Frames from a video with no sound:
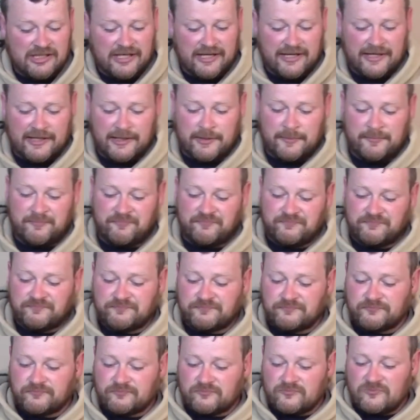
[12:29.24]

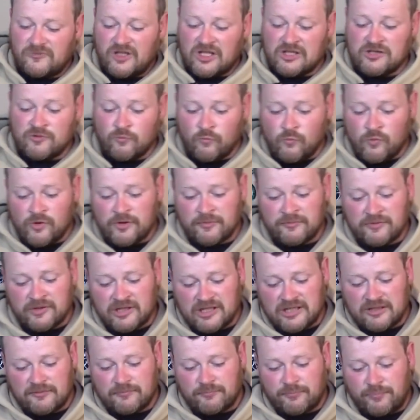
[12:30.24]
The
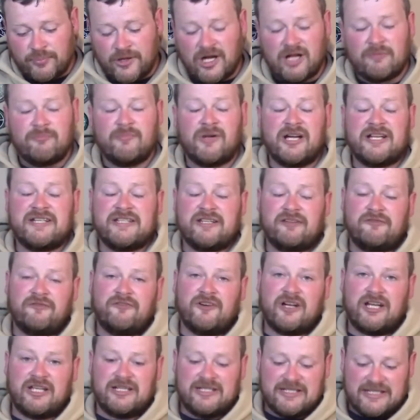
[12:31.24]
one problem I did
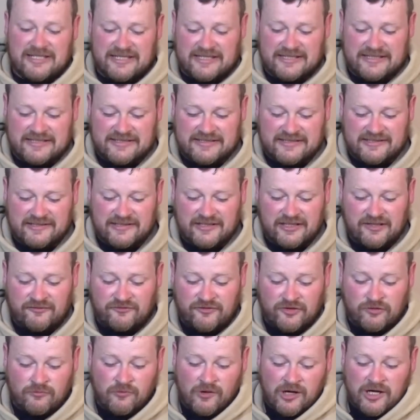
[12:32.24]
find is
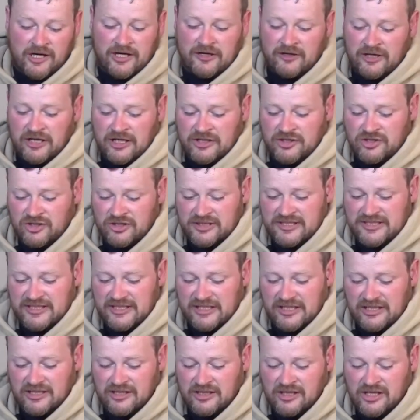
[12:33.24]
if you are
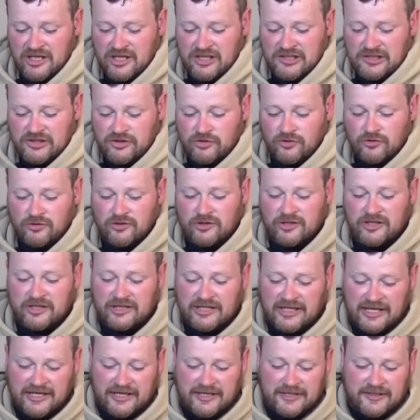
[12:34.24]
adjusting
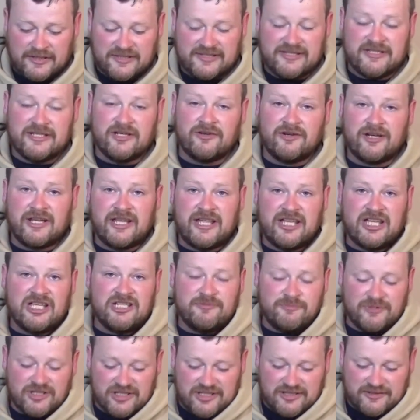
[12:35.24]
your sear
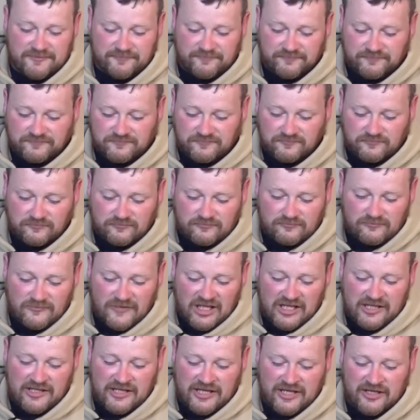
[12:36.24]
engagement,
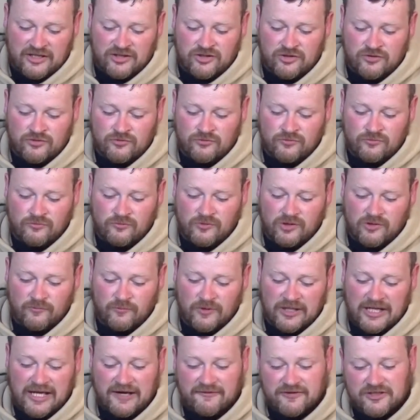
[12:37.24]
you
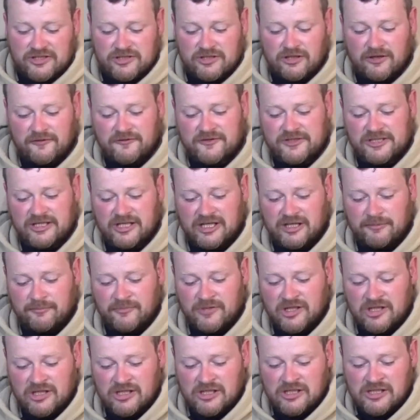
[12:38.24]
will have a tough time